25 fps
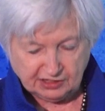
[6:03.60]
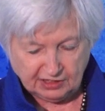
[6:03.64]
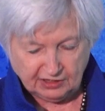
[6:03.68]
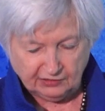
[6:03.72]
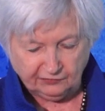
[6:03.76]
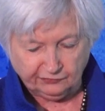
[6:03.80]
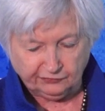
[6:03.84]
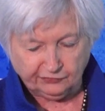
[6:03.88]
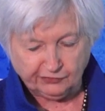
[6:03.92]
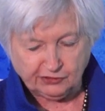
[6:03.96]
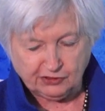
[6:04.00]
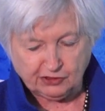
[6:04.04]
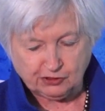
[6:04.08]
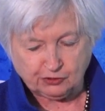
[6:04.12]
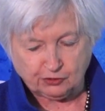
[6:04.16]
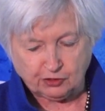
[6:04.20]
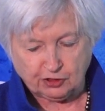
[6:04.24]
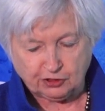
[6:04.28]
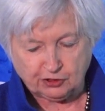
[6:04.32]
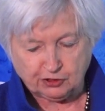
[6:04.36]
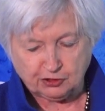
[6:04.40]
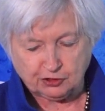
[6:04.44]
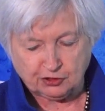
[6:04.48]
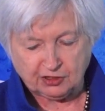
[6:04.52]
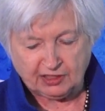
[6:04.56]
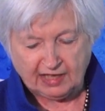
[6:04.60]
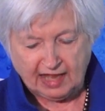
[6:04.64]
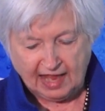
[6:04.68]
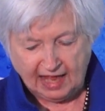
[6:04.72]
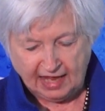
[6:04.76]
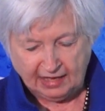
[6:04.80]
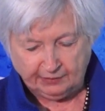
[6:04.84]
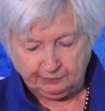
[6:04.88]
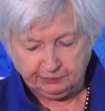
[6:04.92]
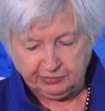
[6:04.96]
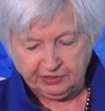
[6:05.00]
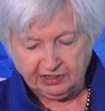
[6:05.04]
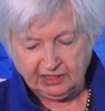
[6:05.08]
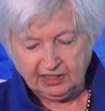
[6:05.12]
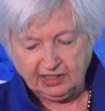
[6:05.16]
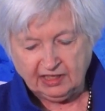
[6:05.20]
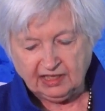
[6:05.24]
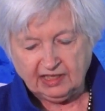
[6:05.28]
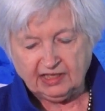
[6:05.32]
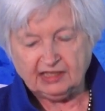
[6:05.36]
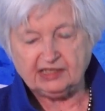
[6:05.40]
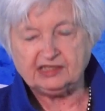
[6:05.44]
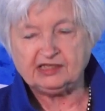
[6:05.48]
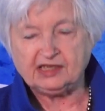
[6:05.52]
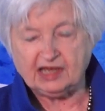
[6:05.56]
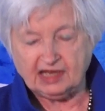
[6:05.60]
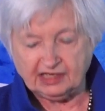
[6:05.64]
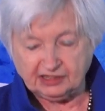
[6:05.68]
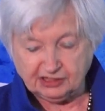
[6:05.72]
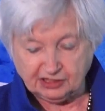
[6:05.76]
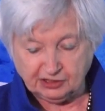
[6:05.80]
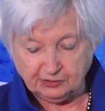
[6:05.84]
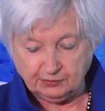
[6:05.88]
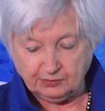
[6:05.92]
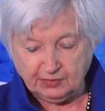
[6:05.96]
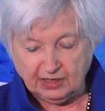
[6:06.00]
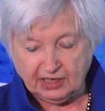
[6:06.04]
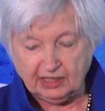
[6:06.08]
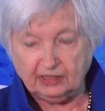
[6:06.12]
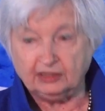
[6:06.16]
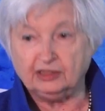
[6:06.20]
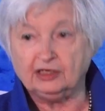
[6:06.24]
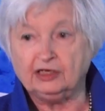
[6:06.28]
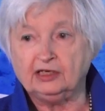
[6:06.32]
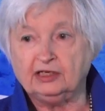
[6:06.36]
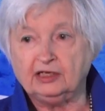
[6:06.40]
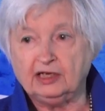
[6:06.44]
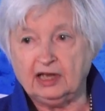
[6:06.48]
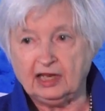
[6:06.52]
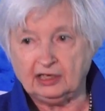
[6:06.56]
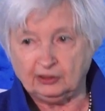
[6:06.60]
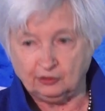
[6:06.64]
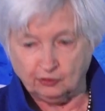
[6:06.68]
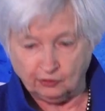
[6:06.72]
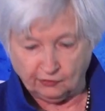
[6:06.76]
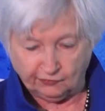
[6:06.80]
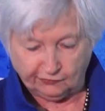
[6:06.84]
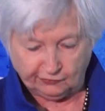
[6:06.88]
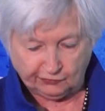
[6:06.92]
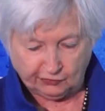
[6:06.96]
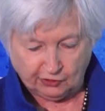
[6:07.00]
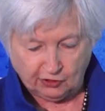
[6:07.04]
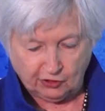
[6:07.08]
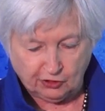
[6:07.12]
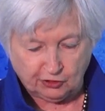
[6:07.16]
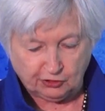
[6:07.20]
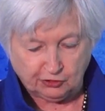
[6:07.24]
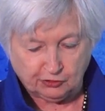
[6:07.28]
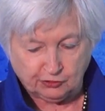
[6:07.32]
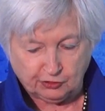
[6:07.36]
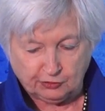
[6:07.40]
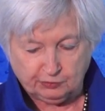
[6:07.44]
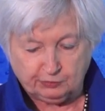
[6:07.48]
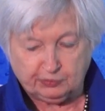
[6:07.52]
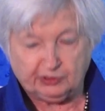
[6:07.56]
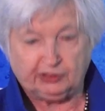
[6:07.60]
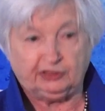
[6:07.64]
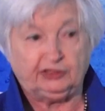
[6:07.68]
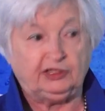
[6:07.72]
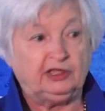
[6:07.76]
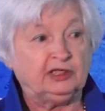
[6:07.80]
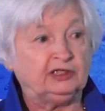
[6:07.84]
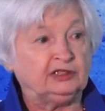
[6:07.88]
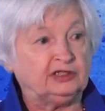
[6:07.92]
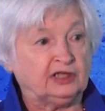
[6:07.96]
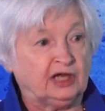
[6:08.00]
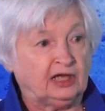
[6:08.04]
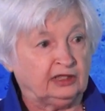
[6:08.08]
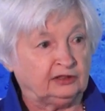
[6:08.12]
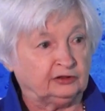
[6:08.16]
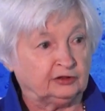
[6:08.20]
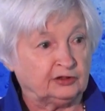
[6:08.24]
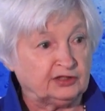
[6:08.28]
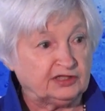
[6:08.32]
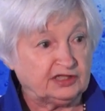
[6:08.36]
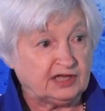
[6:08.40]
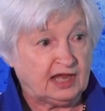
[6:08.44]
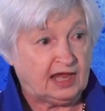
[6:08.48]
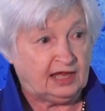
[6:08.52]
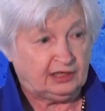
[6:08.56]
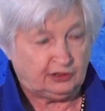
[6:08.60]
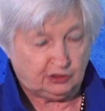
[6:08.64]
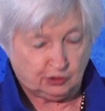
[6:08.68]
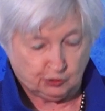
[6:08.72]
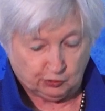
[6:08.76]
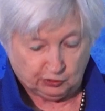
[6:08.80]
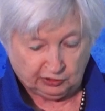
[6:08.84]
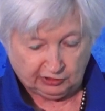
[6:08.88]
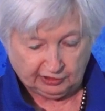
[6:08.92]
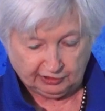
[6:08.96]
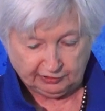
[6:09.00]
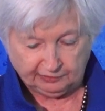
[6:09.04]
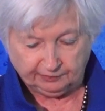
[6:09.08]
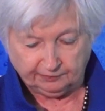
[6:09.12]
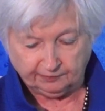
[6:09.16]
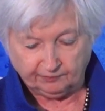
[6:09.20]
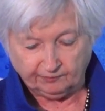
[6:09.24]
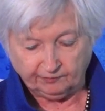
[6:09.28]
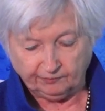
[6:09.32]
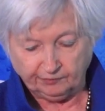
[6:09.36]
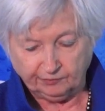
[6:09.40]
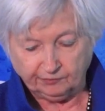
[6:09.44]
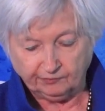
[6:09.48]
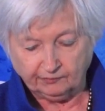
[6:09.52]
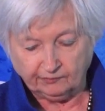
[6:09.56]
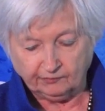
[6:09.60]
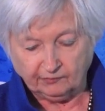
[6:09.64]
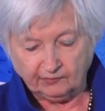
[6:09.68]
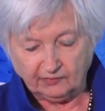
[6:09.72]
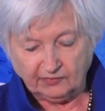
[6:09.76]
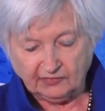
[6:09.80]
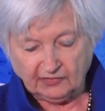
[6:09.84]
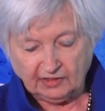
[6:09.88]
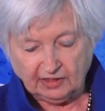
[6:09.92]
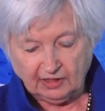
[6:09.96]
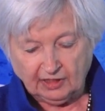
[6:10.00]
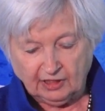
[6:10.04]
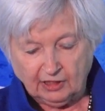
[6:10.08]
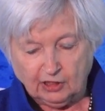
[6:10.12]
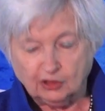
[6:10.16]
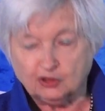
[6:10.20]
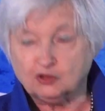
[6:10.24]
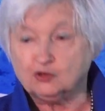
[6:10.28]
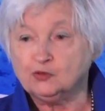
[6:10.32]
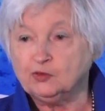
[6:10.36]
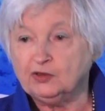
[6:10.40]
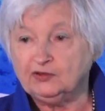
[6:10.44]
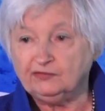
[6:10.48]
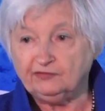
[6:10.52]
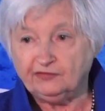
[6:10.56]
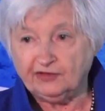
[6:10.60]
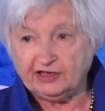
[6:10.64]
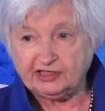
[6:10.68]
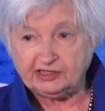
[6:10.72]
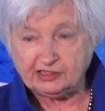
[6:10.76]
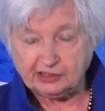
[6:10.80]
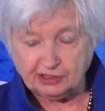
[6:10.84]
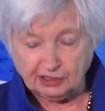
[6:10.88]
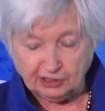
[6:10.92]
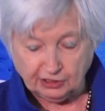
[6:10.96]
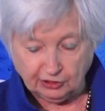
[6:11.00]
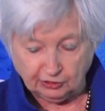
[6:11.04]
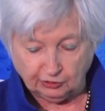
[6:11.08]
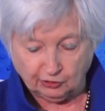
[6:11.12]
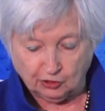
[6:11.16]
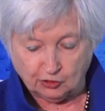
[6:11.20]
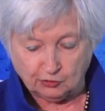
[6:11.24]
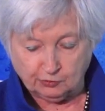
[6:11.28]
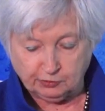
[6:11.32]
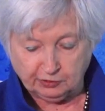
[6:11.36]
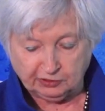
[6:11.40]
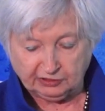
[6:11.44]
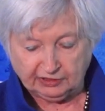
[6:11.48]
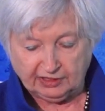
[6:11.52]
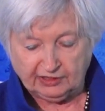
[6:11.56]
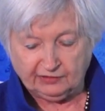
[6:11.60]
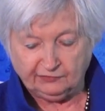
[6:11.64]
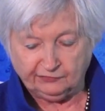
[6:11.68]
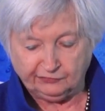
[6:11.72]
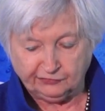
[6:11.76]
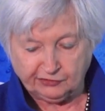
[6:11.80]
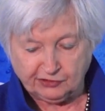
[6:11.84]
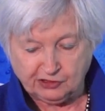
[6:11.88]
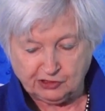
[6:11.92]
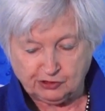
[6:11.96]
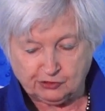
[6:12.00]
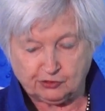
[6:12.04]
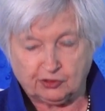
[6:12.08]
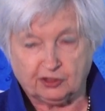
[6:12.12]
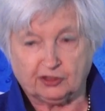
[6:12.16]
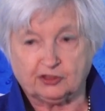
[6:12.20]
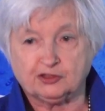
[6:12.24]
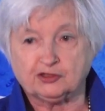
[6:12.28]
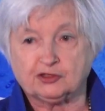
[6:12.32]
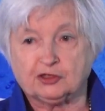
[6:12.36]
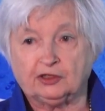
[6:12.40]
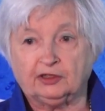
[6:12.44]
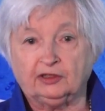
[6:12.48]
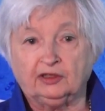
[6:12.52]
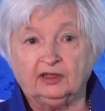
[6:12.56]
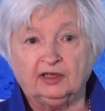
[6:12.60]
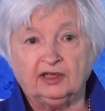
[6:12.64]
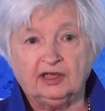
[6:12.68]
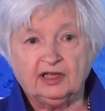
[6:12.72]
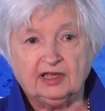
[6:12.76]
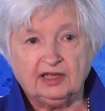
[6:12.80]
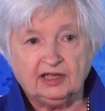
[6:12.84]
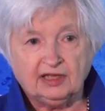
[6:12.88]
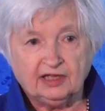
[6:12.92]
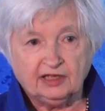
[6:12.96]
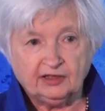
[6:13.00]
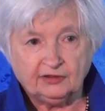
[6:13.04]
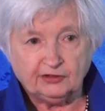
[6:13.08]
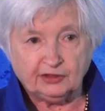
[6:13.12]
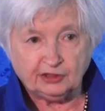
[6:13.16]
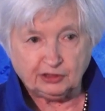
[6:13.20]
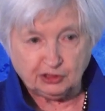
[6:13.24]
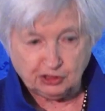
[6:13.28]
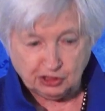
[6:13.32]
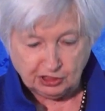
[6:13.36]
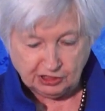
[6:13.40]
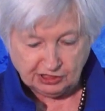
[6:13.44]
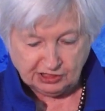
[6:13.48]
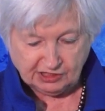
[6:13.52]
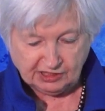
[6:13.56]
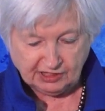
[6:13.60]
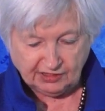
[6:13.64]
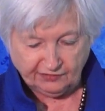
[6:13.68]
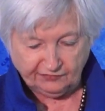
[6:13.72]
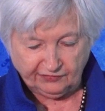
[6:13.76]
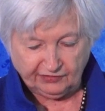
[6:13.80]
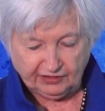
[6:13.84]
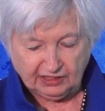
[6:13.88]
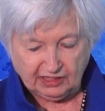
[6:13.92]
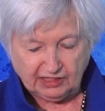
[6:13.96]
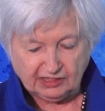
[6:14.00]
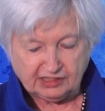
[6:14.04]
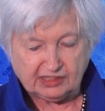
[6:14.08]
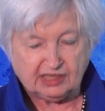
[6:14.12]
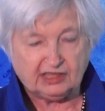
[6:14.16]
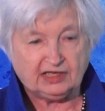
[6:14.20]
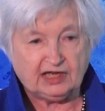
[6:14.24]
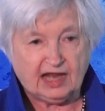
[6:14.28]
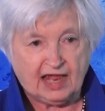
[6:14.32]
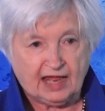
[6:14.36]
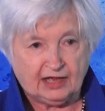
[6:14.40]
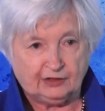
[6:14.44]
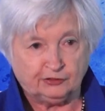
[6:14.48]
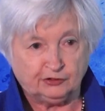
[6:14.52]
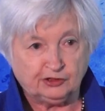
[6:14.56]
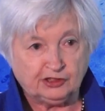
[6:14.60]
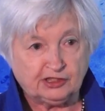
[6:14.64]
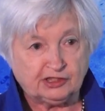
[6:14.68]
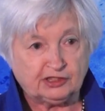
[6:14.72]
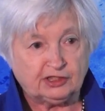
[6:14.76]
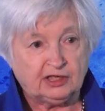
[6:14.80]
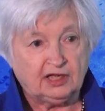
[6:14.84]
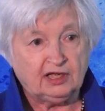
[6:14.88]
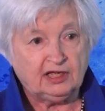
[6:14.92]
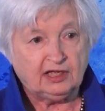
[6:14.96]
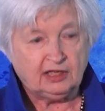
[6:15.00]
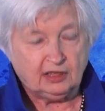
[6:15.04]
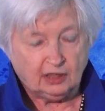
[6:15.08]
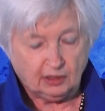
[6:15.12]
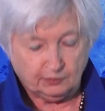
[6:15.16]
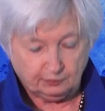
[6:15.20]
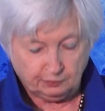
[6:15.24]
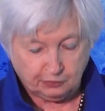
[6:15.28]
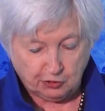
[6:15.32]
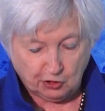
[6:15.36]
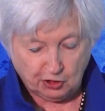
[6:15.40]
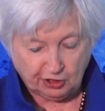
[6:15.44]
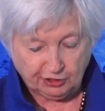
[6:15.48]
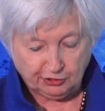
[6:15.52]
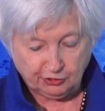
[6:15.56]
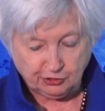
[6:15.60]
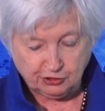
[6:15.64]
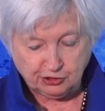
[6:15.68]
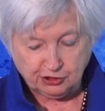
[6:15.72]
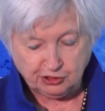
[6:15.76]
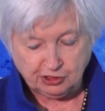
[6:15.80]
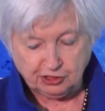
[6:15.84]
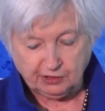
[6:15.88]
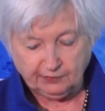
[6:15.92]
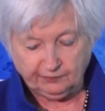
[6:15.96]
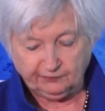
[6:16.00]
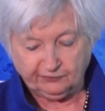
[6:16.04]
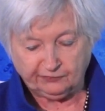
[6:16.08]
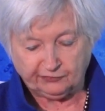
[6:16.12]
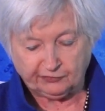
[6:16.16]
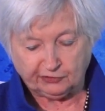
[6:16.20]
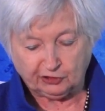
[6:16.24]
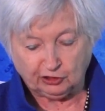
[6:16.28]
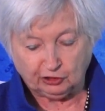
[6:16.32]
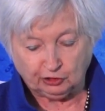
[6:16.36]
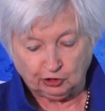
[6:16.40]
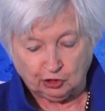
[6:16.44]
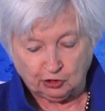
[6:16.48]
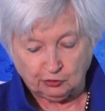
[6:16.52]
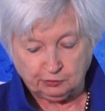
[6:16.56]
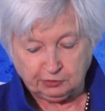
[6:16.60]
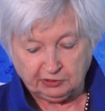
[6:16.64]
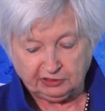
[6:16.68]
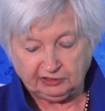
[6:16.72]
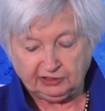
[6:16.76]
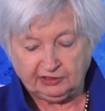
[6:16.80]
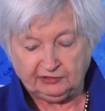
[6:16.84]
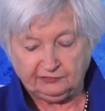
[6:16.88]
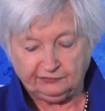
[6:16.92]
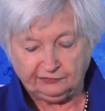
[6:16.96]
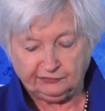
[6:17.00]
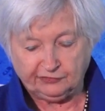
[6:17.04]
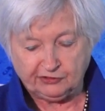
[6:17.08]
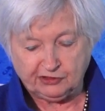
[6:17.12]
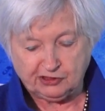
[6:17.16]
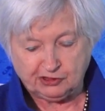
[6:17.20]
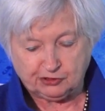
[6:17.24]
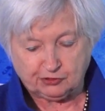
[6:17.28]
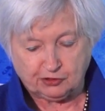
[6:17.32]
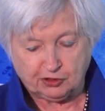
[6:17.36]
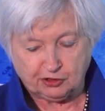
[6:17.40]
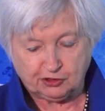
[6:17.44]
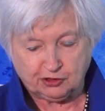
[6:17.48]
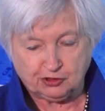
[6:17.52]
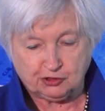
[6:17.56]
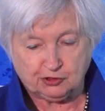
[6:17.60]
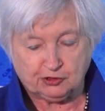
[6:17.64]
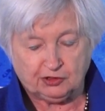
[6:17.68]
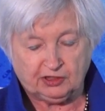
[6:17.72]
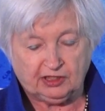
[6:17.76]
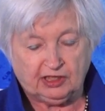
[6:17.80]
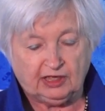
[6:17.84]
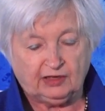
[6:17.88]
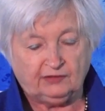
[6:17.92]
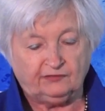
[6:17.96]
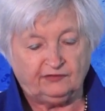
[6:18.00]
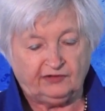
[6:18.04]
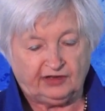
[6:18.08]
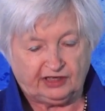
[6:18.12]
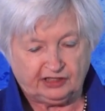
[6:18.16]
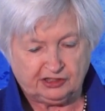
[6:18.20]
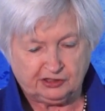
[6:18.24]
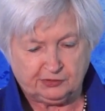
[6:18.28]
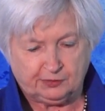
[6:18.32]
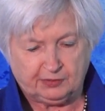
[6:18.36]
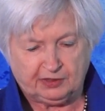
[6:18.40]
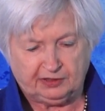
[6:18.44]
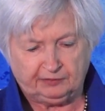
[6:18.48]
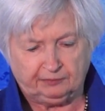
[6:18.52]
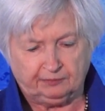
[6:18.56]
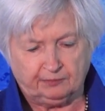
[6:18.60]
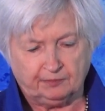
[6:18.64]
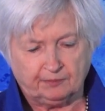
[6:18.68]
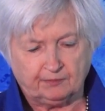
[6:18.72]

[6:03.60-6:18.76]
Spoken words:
infrastructure gap is estimated at over $100 billion annually. To invest in global infrastructure, the G7 has announced a partnership for global infrastructure and investment.